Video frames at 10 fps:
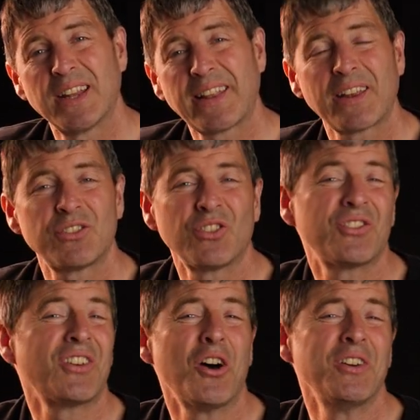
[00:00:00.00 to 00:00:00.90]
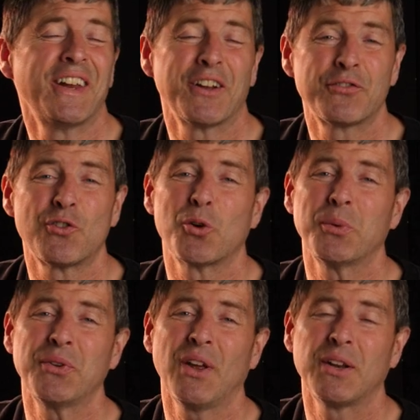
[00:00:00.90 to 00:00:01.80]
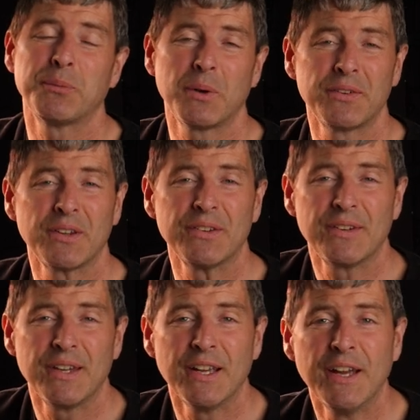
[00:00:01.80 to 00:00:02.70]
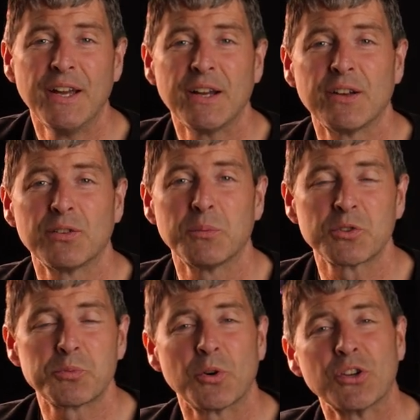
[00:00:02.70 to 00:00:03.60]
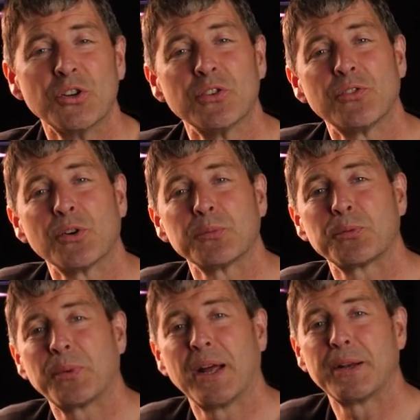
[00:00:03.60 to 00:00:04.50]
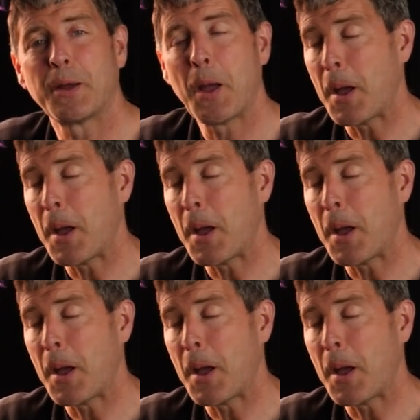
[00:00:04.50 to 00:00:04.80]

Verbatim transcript: And that's just only down 4%, but as you can see, gives a much more uniform spread.